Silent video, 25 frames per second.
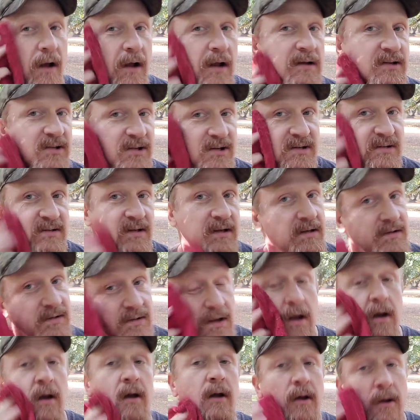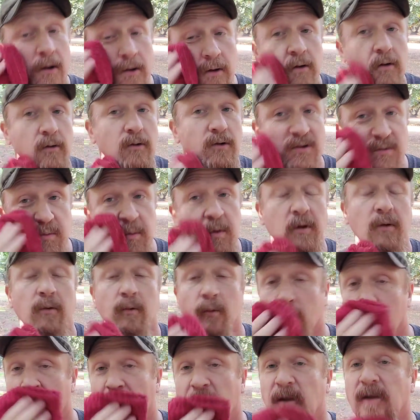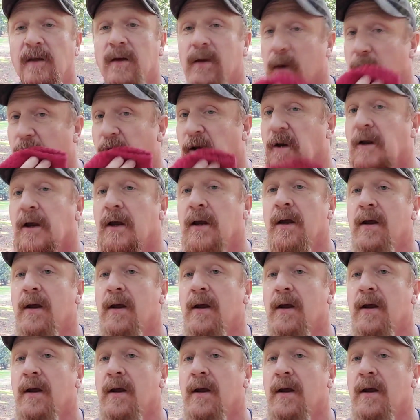And she says, you smell really good.